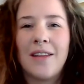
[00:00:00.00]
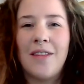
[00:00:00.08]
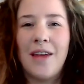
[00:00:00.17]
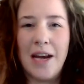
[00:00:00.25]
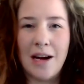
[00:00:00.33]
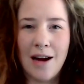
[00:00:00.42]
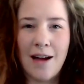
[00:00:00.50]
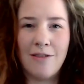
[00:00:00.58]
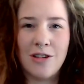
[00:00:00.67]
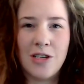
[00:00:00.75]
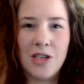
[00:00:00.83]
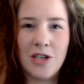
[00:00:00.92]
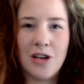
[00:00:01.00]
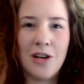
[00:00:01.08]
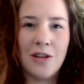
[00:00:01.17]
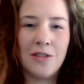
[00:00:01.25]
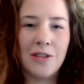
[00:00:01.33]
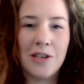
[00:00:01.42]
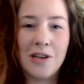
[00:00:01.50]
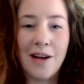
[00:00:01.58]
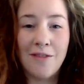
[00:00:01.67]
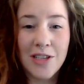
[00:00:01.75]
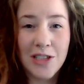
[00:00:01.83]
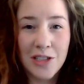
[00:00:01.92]
than your average Joe or your
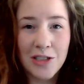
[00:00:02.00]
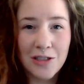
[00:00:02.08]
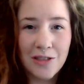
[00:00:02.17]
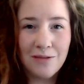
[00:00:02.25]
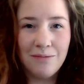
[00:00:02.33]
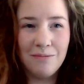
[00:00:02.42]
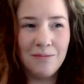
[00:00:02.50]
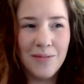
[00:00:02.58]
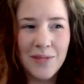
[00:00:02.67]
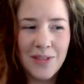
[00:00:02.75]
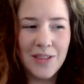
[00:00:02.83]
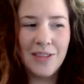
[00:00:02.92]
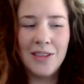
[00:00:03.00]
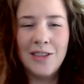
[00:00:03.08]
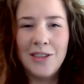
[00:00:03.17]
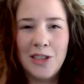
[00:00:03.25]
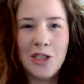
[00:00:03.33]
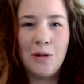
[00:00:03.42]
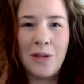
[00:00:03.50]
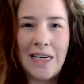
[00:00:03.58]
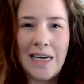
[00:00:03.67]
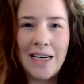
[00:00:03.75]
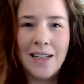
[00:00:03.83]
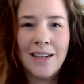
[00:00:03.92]
average
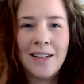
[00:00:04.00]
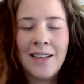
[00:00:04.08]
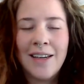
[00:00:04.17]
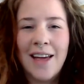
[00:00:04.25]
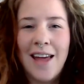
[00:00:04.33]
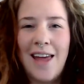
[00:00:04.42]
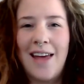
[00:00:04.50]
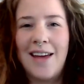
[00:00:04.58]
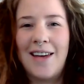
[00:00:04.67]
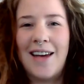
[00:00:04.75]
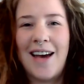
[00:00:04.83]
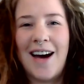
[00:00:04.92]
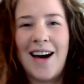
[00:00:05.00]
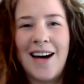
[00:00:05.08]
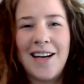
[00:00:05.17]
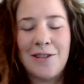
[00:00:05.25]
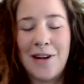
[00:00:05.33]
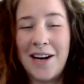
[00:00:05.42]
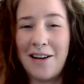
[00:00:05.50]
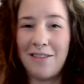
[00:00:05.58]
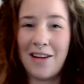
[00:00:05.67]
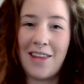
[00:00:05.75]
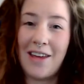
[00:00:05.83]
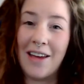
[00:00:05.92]
Jolene, and I tried
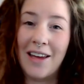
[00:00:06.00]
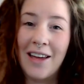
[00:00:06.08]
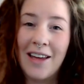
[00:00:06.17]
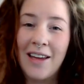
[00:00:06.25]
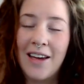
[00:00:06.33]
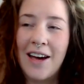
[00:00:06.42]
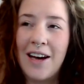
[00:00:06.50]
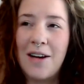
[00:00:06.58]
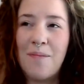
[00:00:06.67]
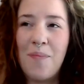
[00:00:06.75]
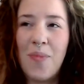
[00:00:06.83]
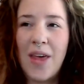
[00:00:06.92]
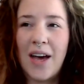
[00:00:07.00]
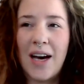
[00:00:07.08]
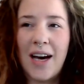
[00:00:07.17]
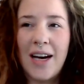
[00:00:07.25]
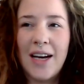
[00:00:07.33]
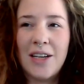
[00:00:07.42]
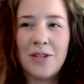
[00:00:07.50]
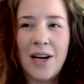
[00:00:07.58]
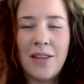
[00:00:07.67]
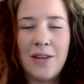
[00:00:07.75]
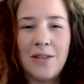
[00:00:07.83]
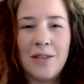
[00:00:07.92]
everything. I
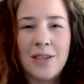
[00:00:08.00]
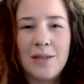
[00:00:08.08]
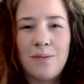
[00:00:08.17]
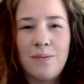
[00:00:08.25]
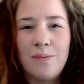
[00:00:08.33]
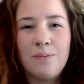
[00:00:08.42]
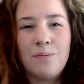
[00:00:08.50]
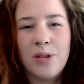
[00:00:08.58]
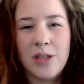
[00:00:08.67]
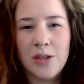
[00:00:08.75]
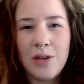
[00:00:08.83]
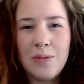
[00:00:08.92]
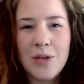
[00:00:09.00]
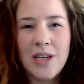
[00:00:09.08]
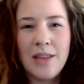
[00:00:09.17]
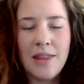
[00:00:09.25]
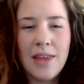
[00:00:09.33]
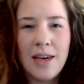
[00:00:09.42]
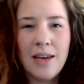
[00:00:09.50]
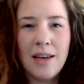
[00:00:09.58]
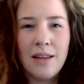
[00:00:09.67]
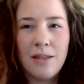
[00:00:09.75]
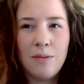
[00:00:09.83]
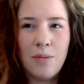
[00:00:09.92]
tried those prescription stick